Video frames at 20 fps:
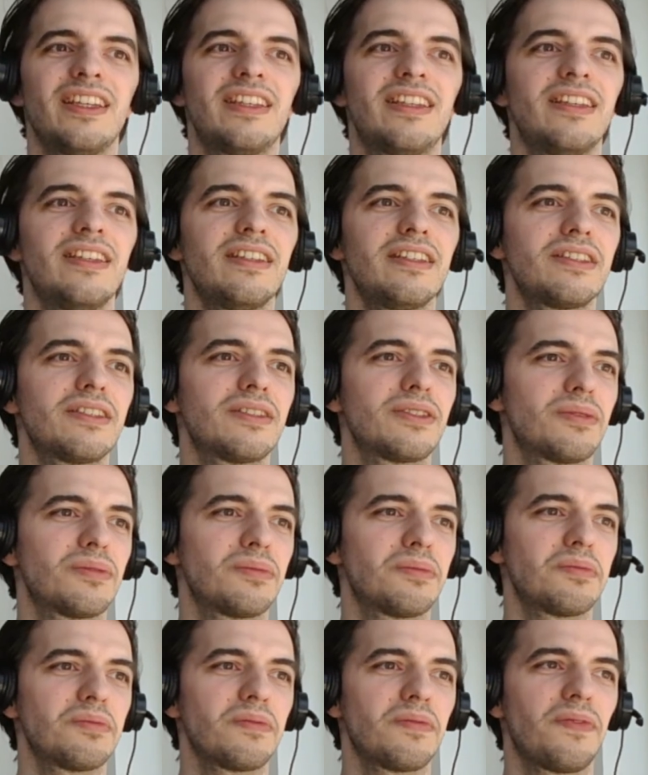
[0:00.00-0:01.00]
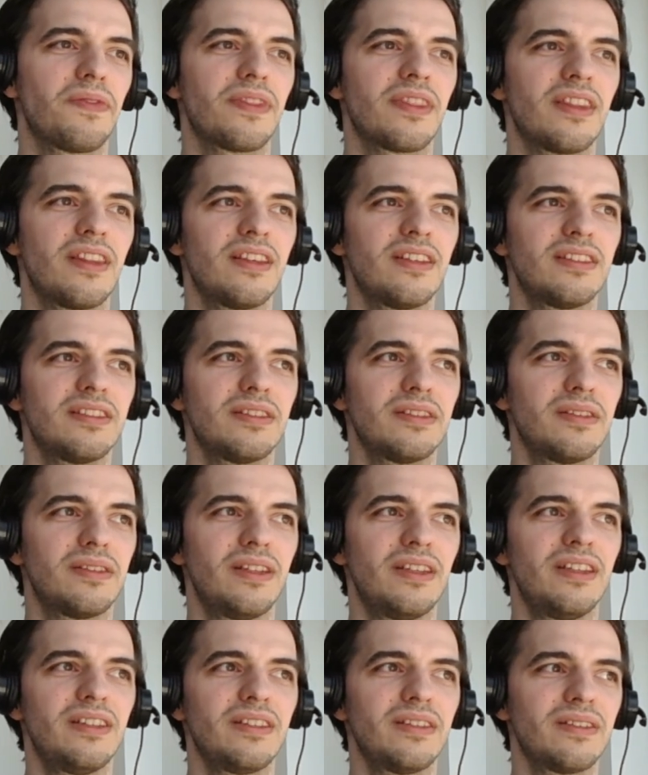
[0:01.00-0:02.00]
This
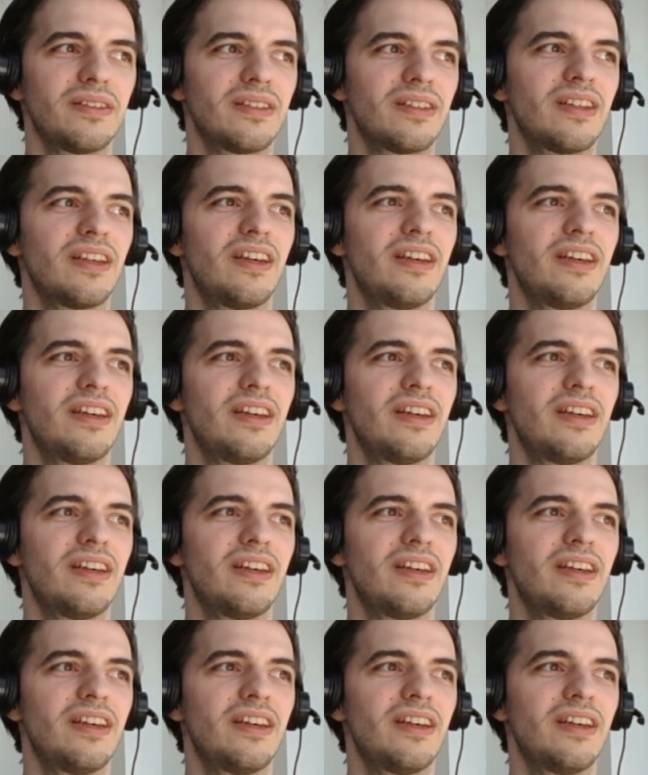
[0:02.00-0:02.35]
and